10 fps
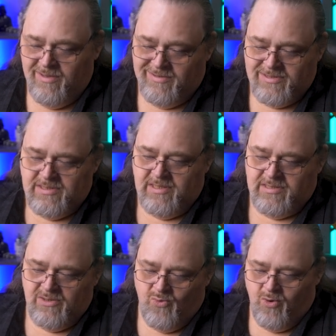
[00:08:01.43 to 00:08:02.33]
You also see
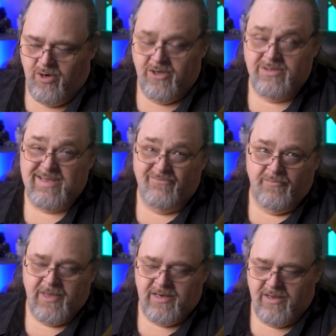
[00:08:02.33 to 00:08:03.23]
this little warning because I have a
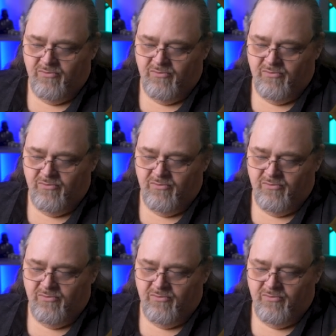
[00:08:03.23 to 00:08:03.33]
pending